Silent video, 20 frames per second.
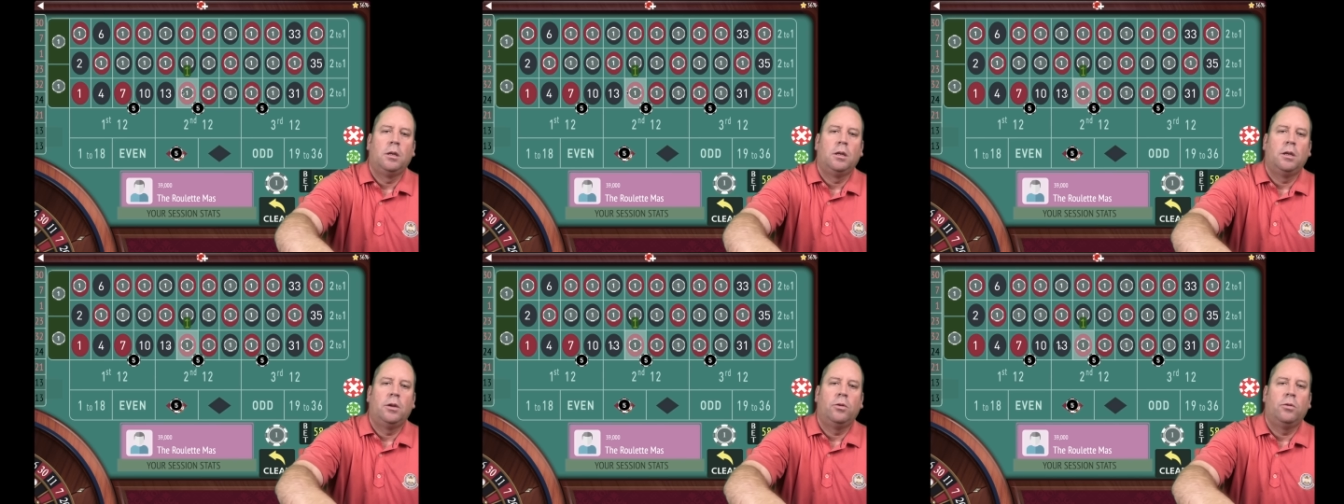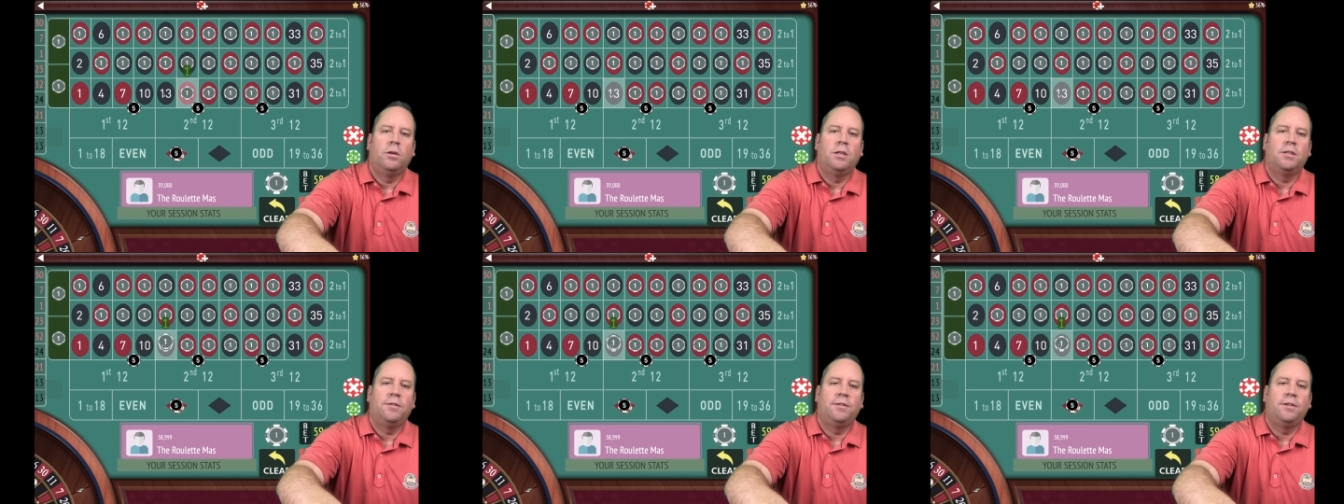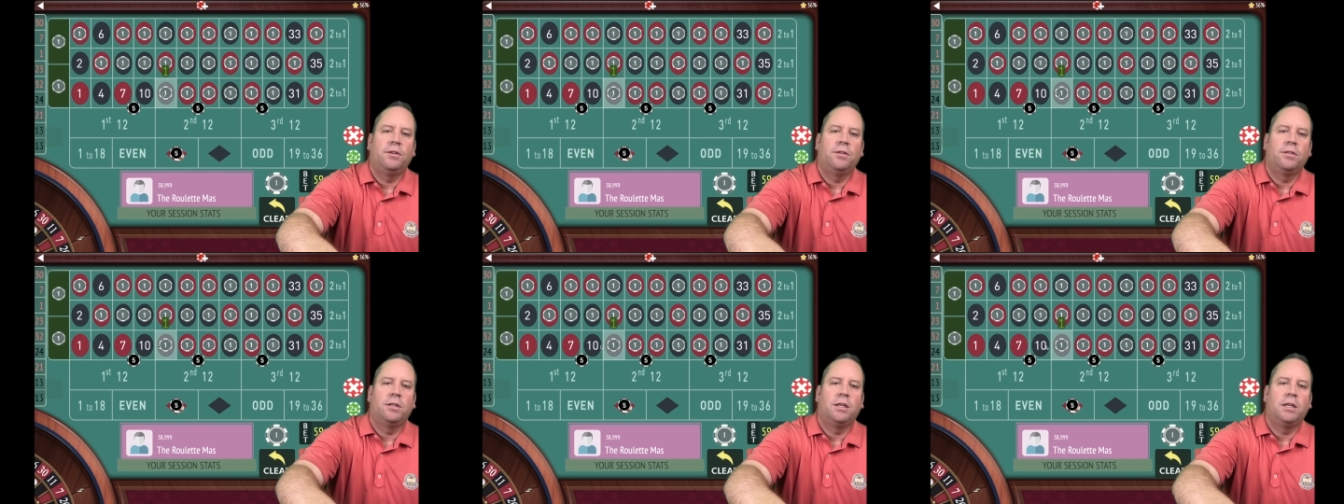It always
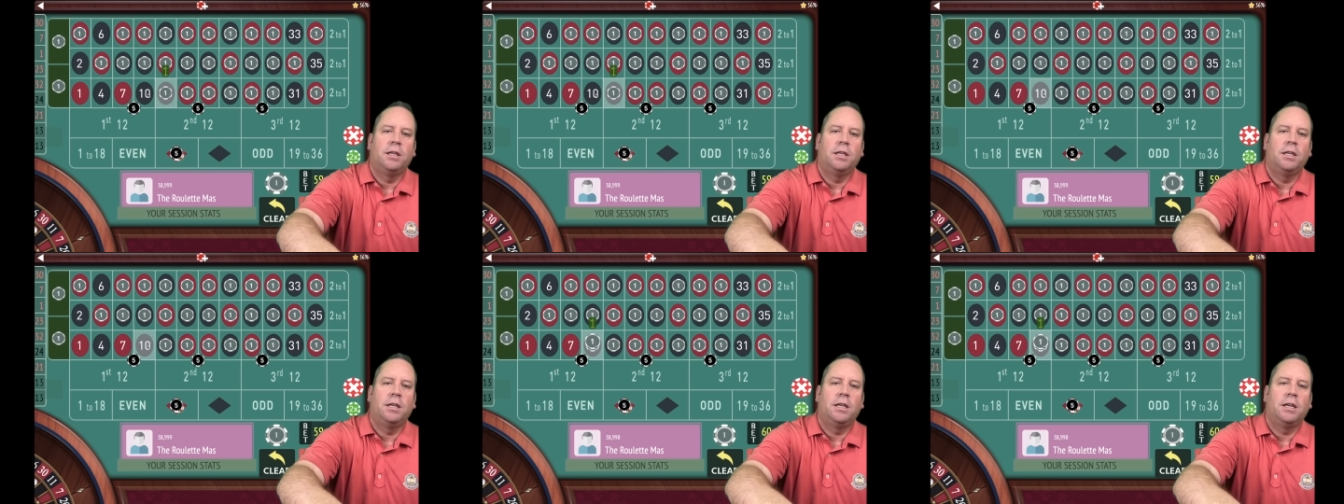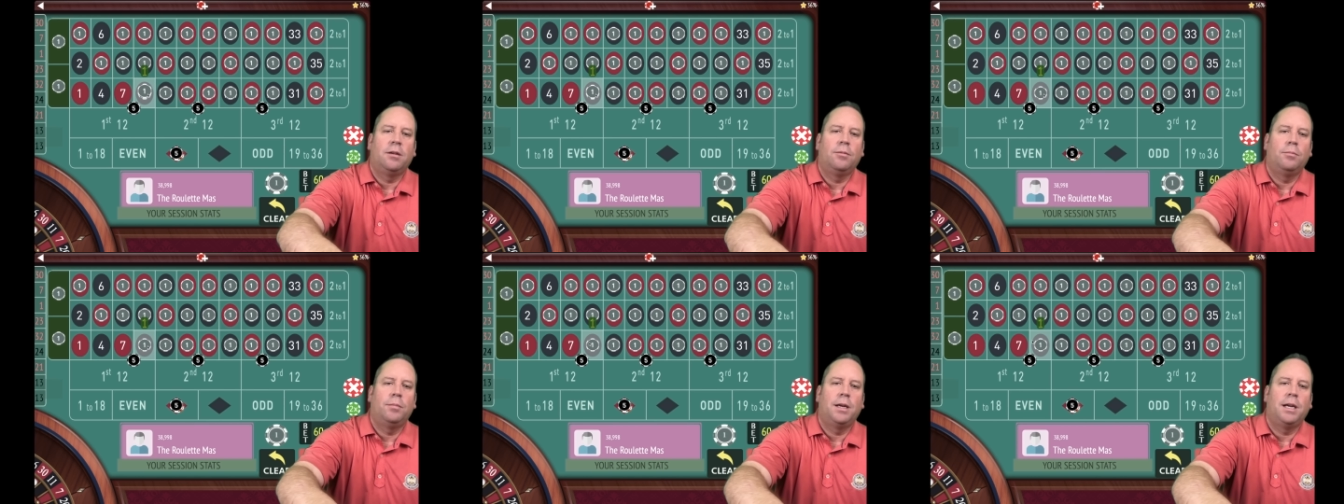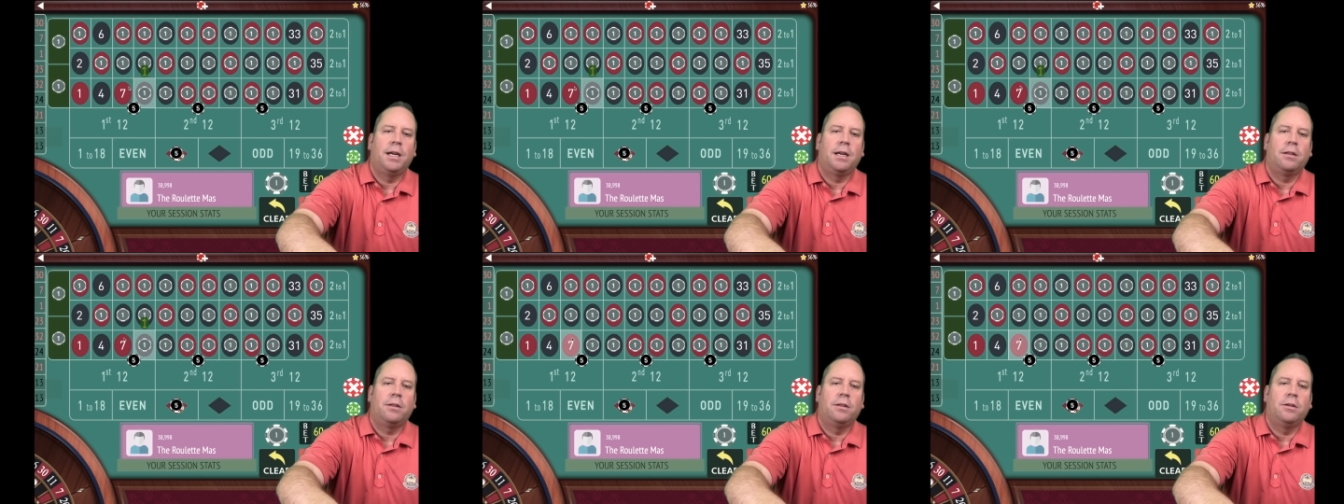feels good to come
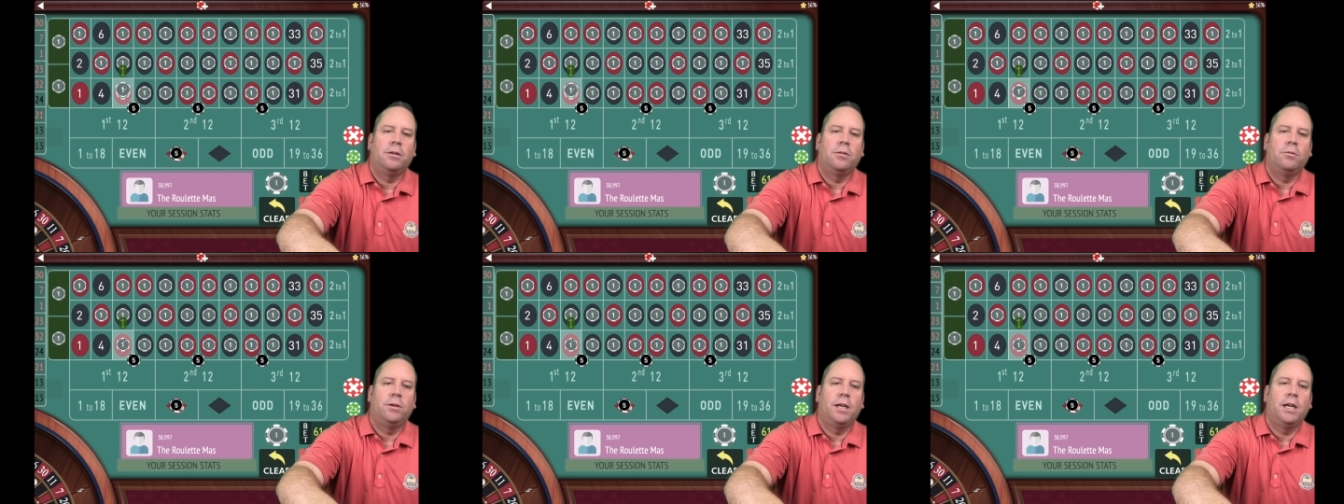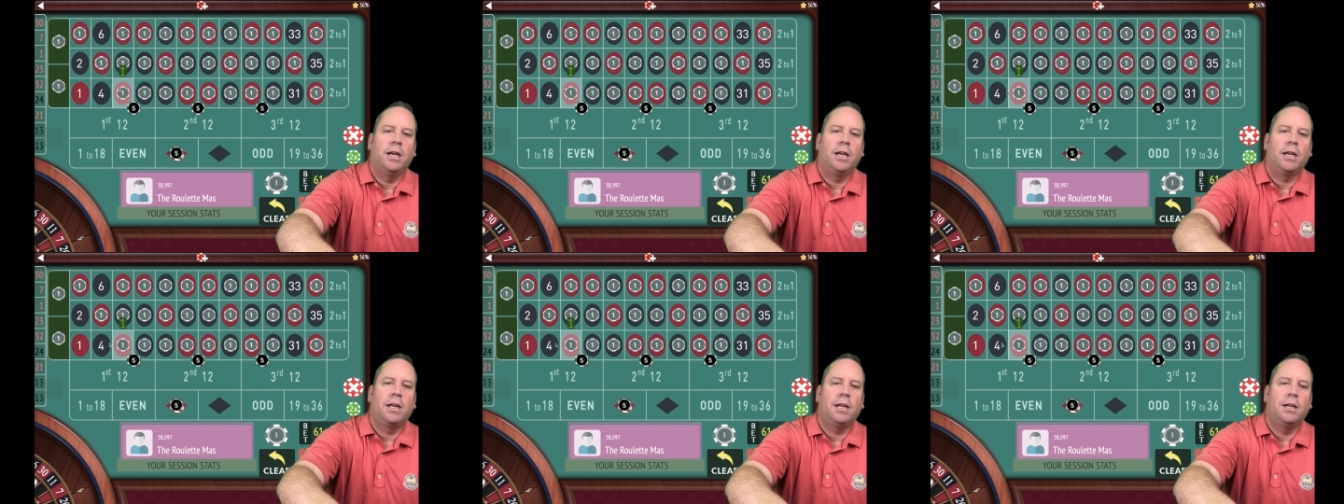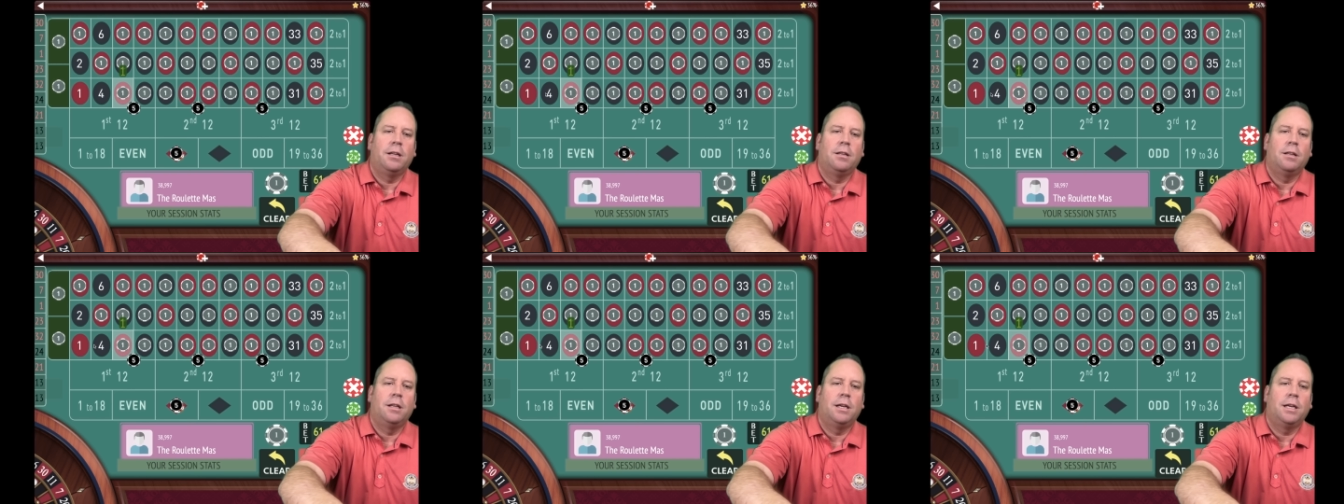back, though. We got kind
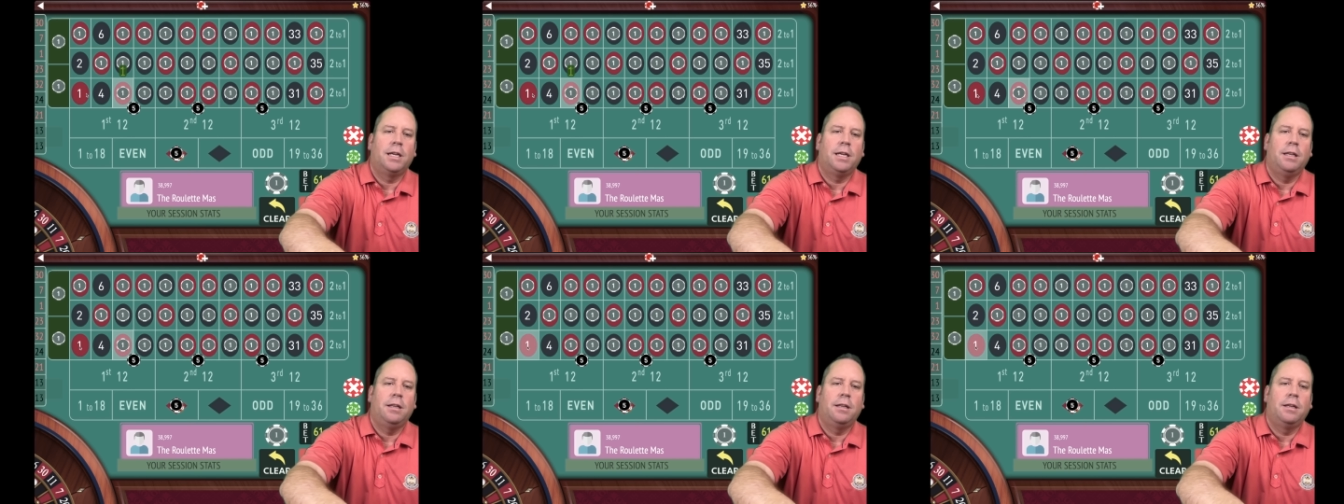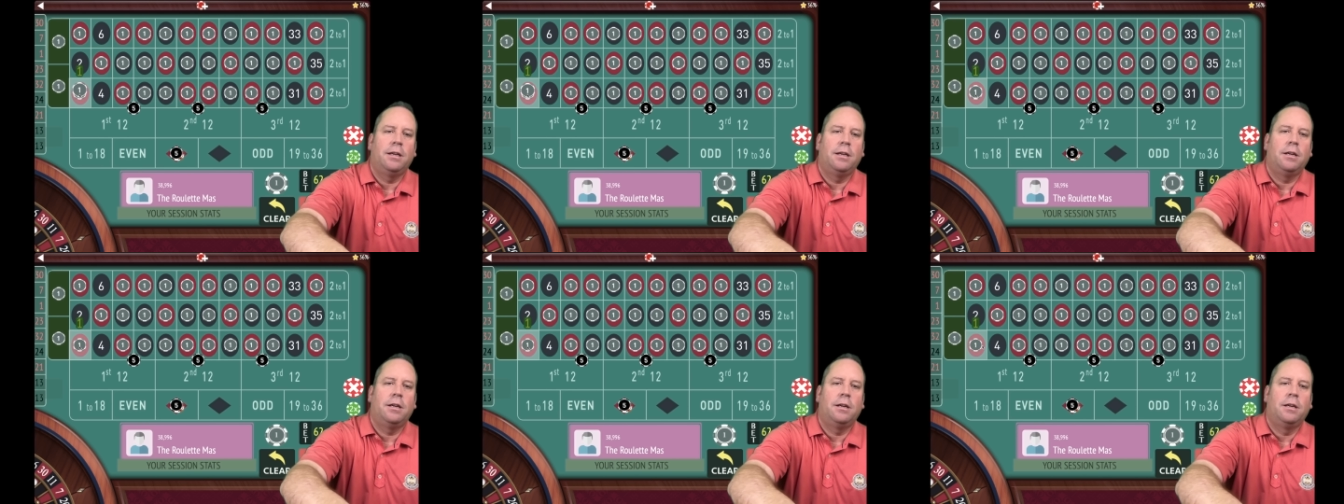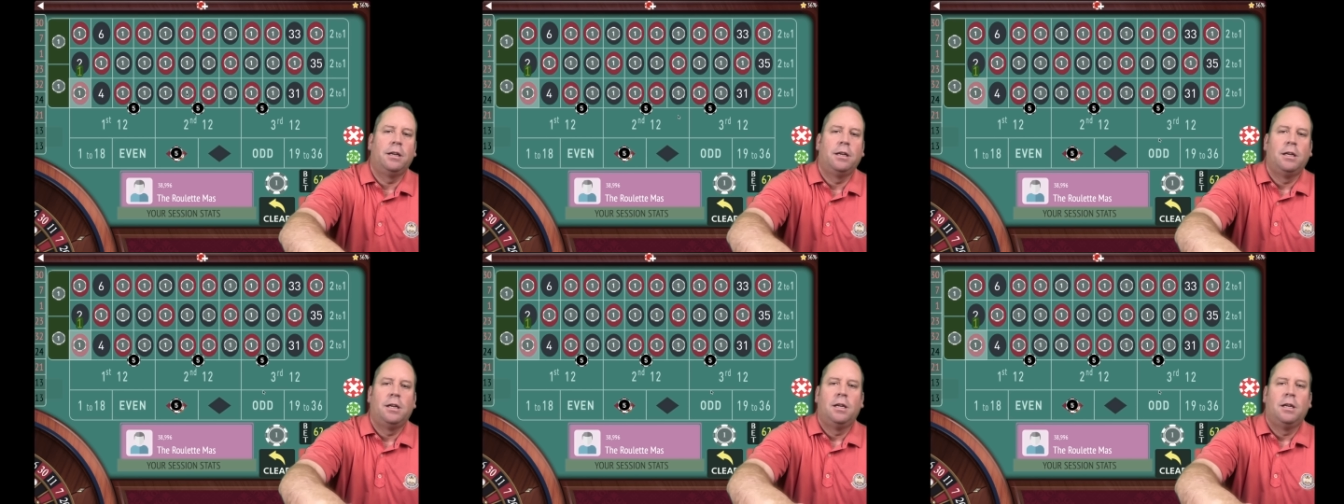of lucky there.